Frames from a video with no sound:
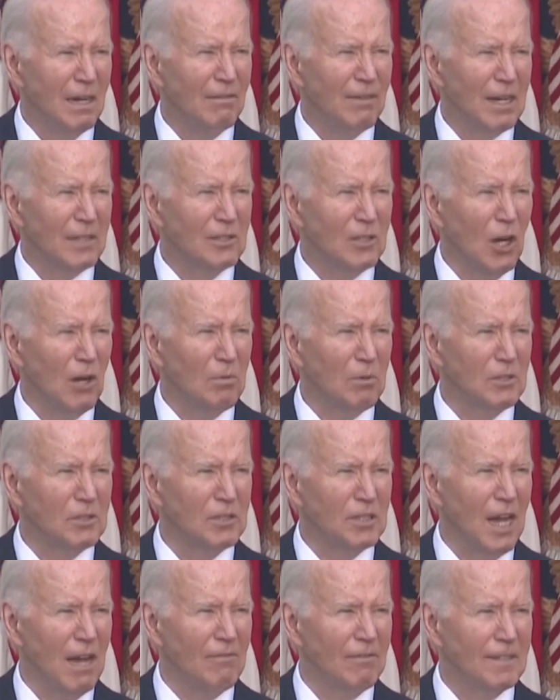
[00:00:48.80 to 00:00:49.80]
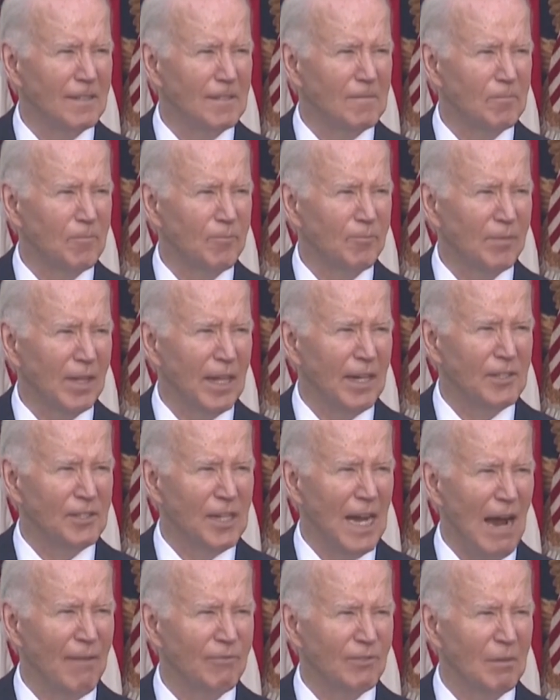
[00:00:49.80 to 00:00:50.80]
of October 7th and its
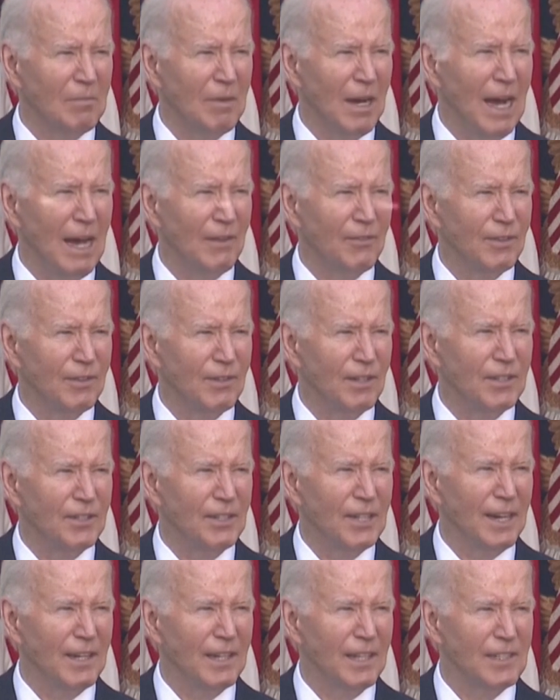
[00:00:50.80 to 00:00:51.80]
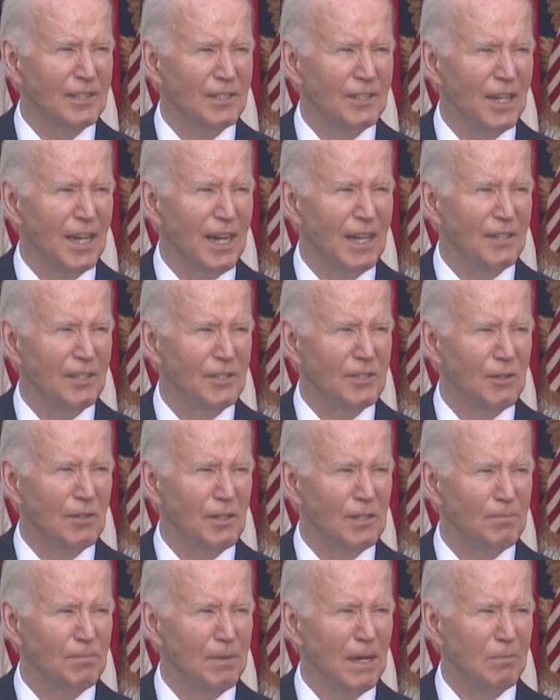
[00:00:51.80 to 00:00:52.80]
aftermath of the deadliest day the
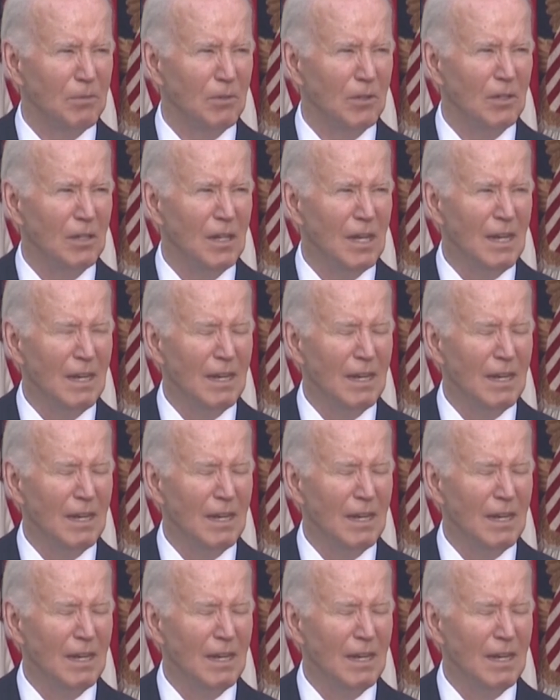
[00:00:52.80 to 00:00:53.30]
Jewish people